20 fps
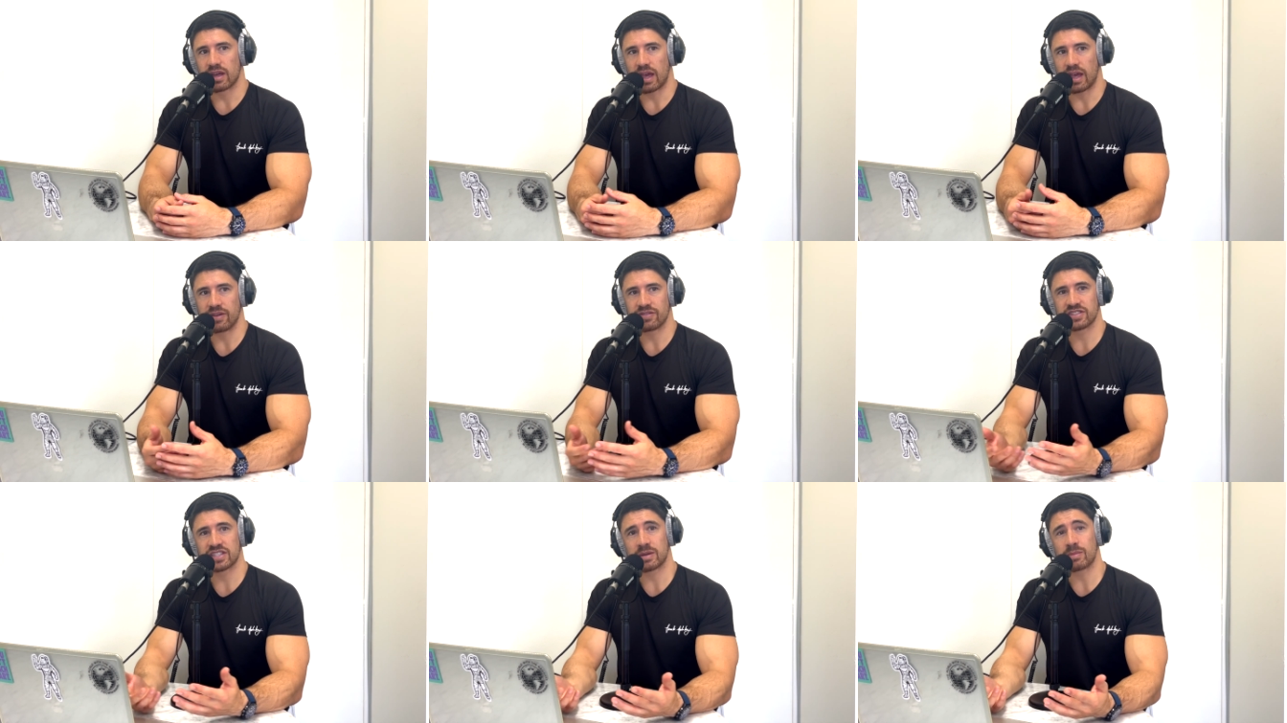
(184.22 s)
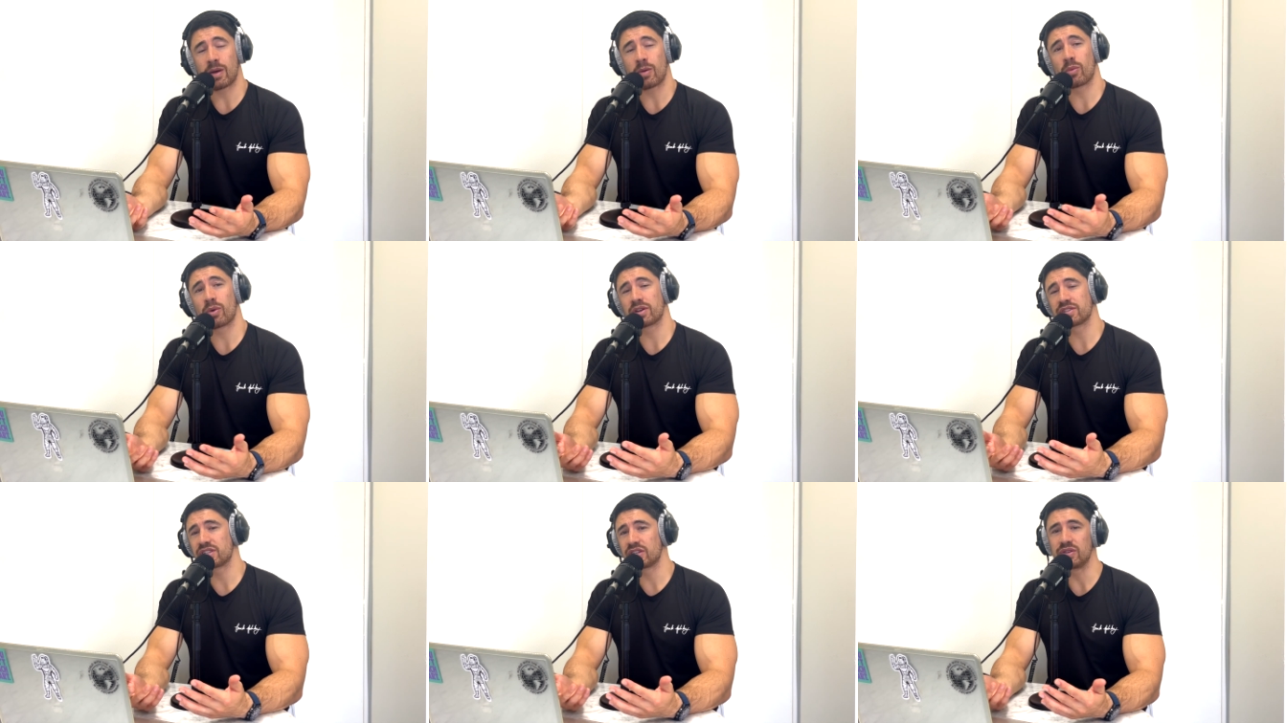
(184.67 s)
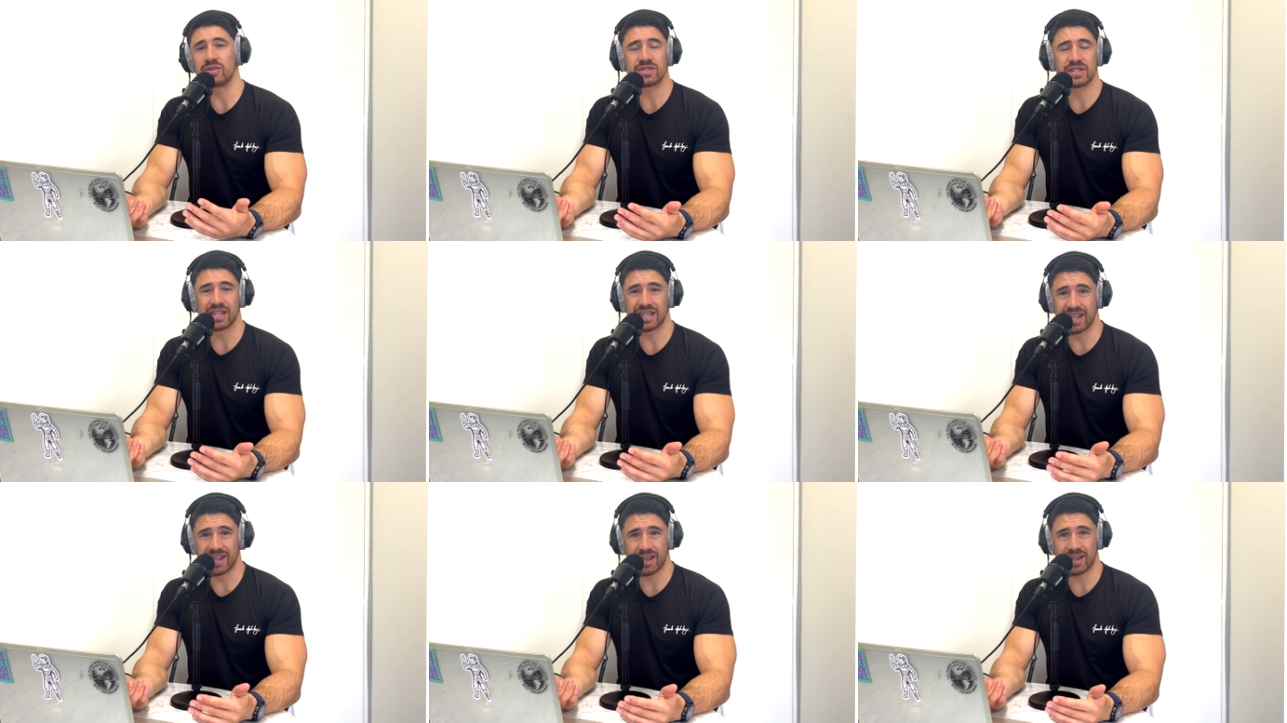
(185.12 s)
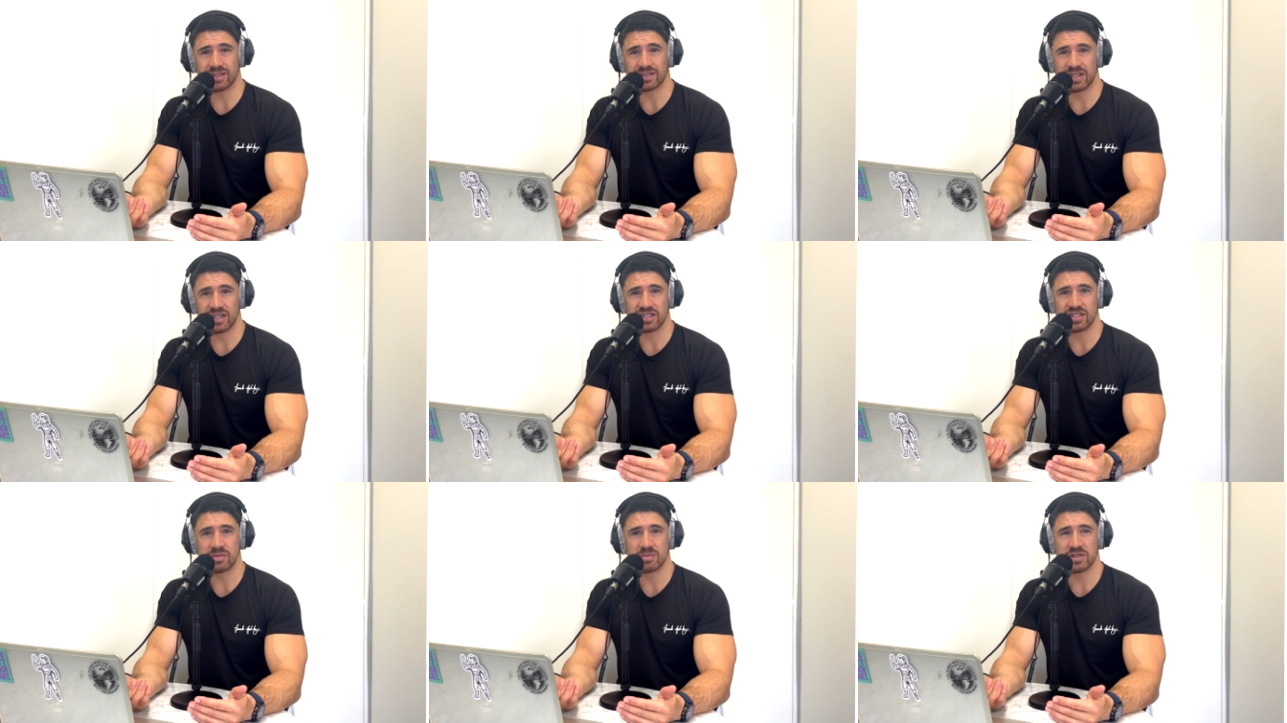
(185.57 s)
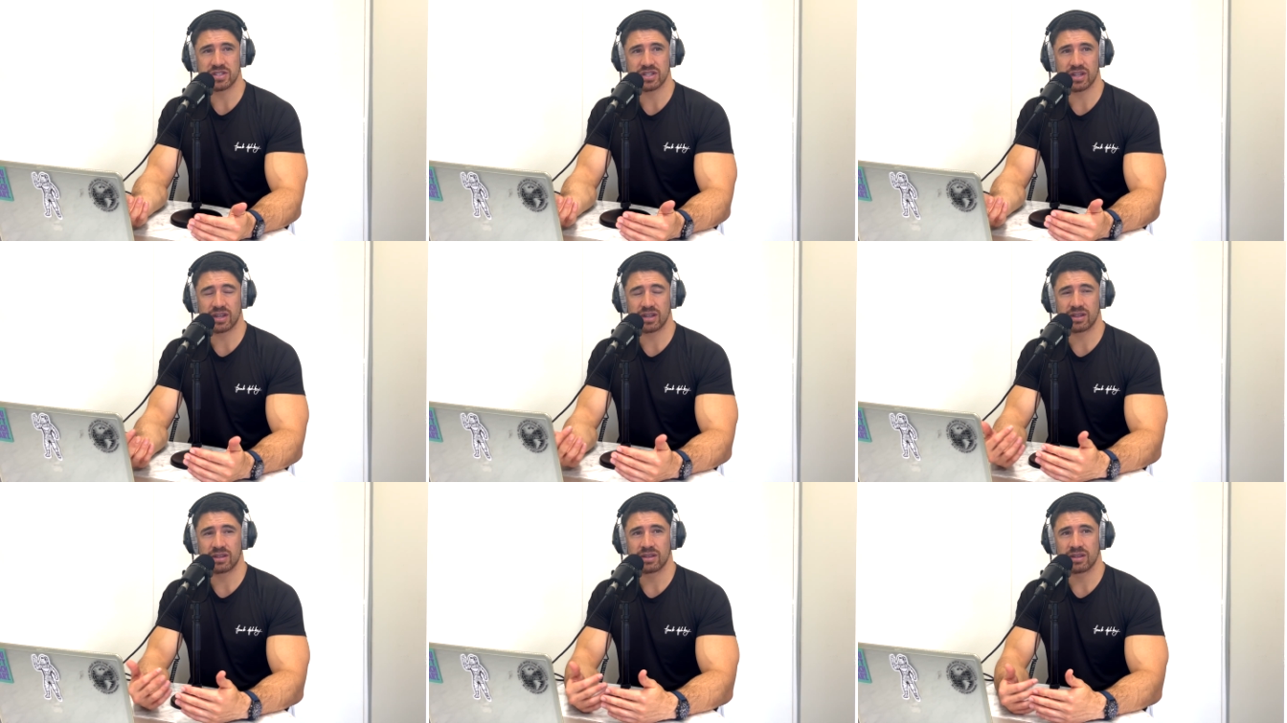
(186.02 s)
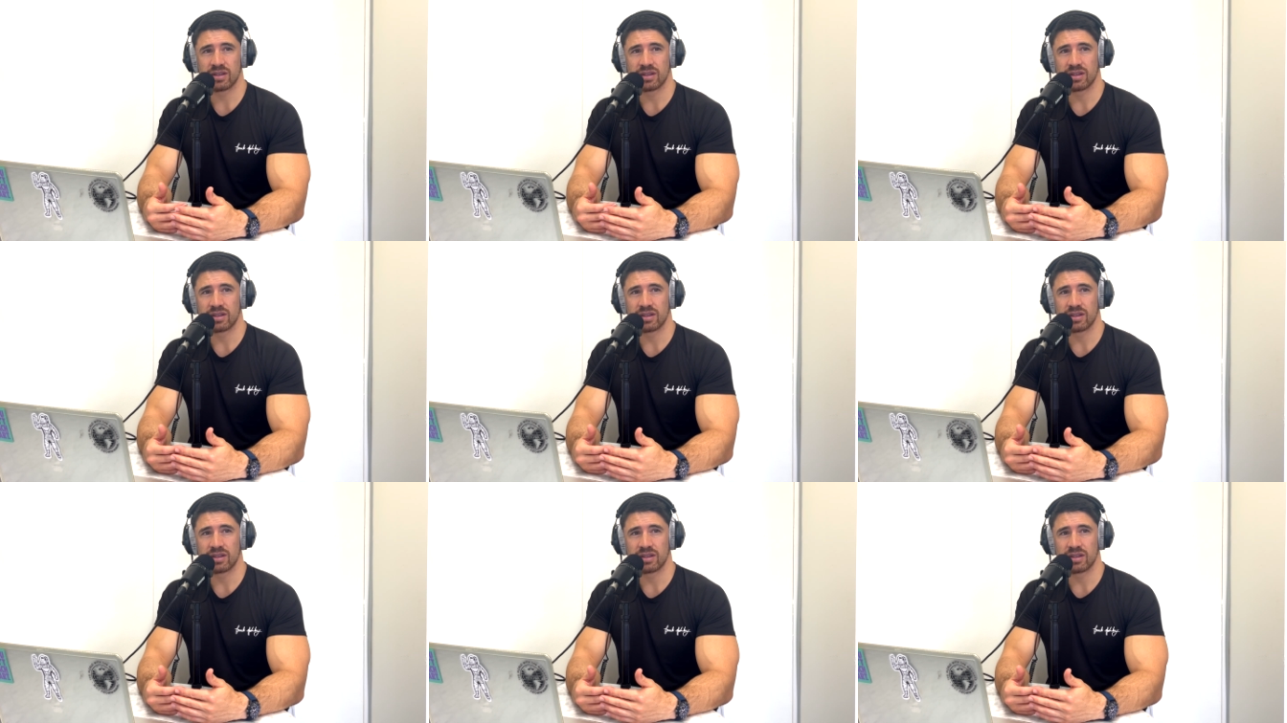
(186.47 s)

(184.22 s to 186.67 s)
if someone wanted to use the leg extension machine